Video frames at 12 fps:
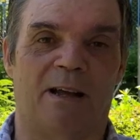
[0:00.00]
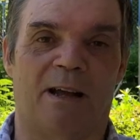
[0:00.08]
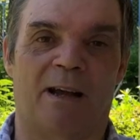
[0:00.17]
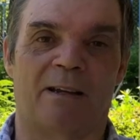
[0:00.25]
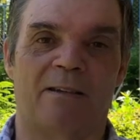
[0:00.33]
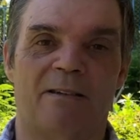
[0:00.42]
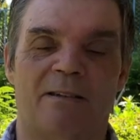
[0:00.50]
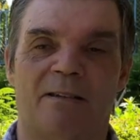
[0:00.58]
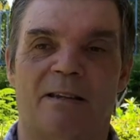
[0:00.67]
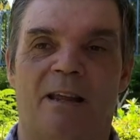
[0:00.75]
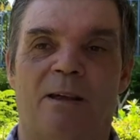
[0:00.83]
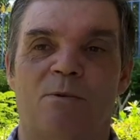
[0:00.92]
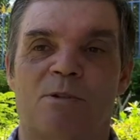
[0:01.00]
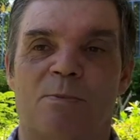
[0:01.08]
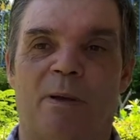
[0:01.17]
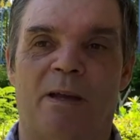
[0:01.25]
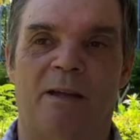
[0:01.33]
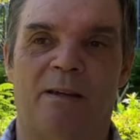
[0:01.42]
and he was
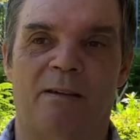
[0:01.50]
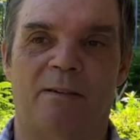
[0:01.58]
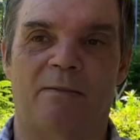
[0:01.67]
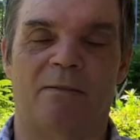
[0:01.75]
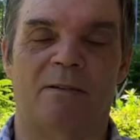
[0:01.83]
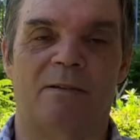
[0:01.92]
paying